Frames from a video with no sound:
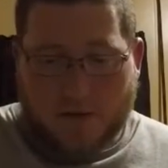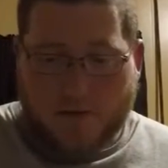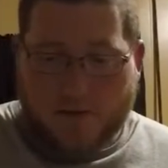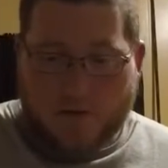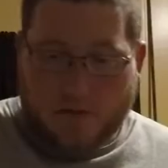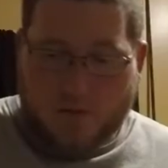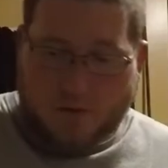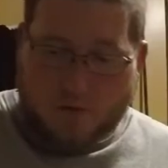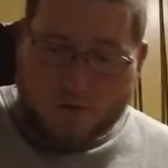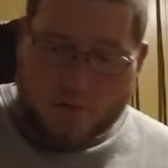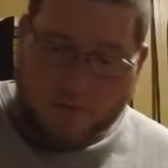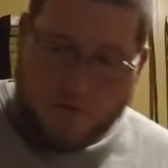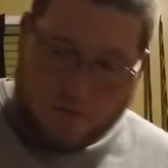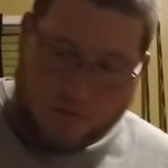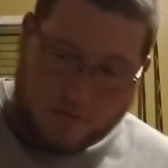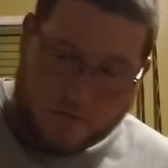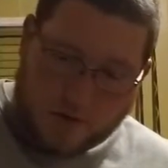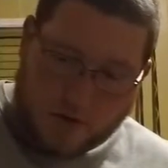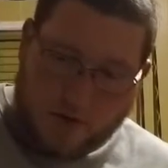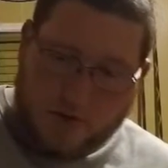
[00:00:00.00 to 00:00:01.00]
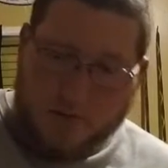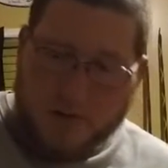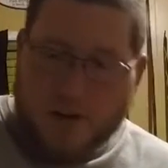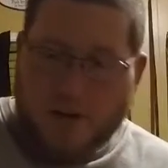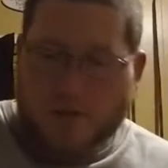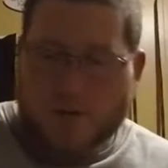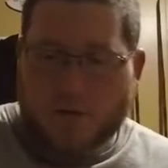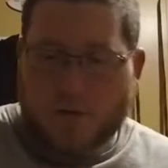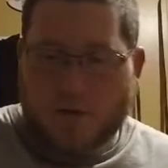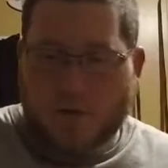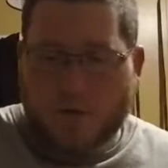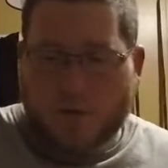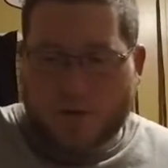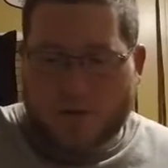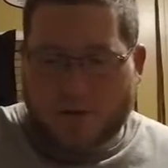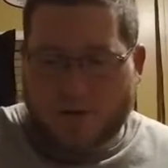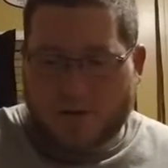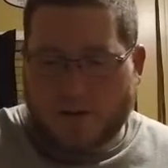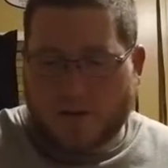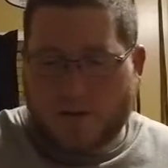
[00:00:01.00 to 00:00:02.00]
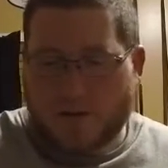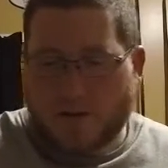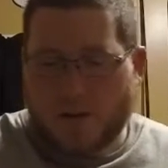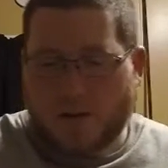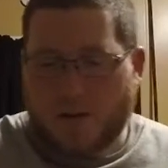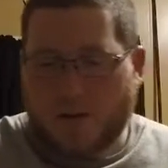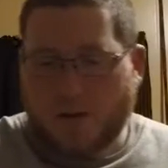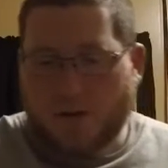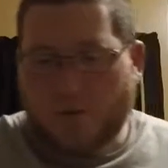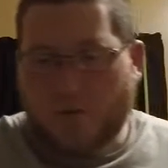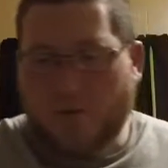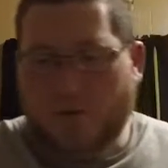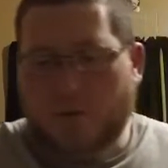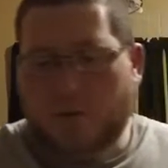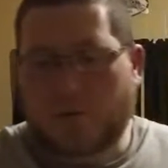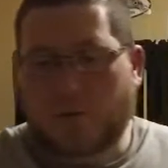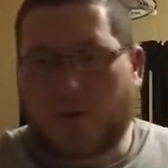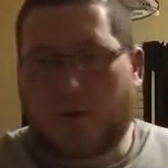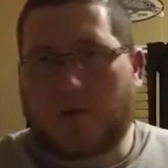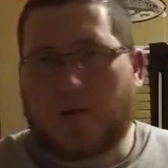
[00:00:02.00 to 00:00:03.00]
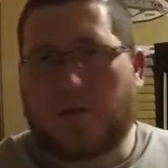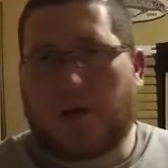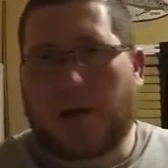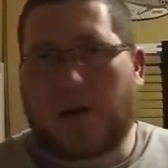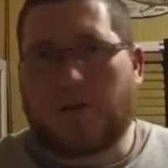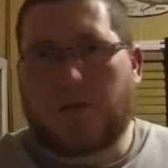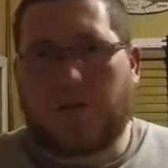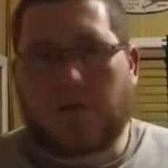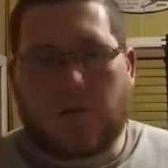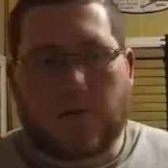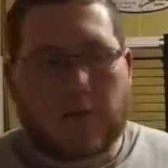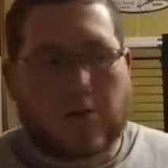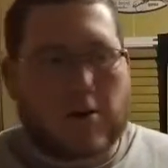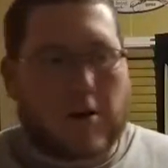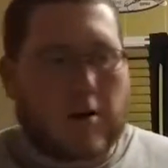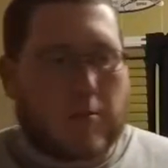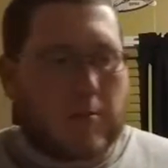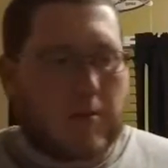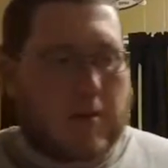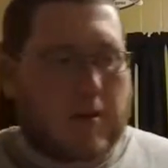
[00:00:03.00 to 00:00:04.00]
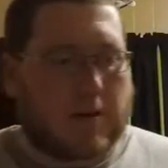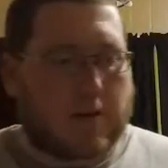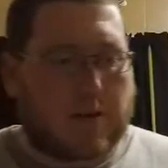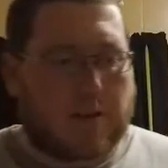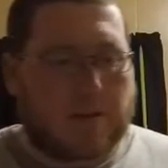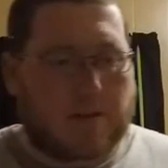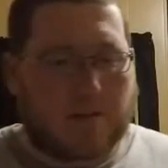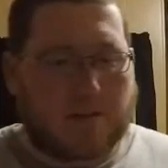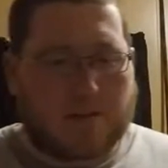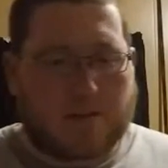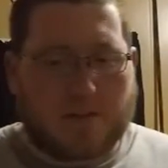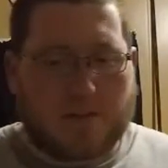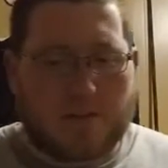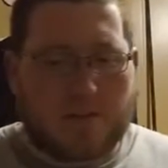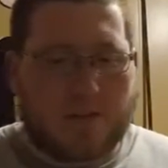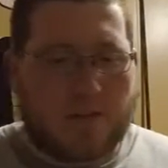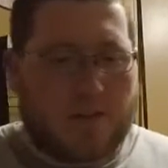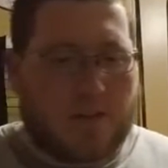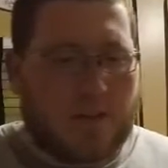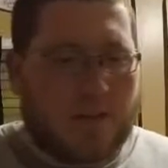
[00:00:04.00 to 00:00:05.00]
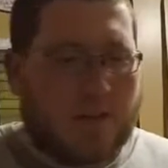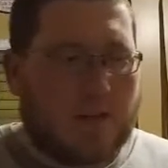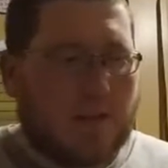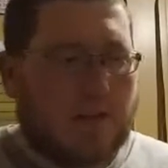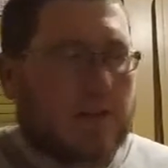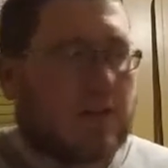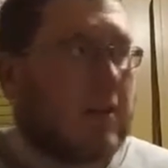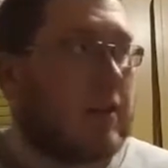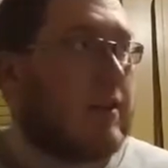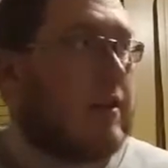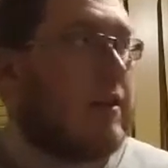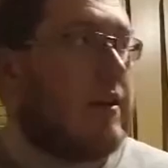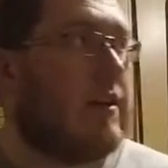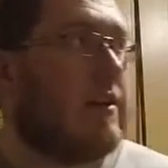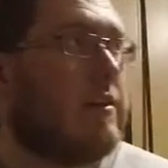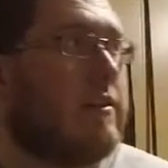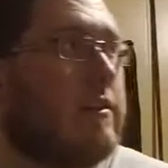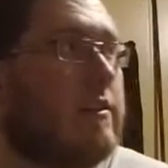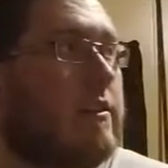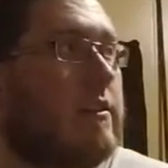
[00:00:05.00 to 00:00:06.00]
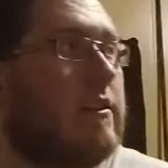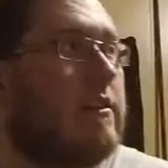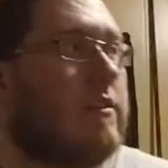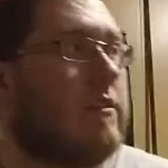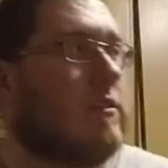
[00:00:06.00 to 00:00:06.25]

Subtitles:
5-2-to-1 with 12-pound fluorocarbon on this. It's got a nice,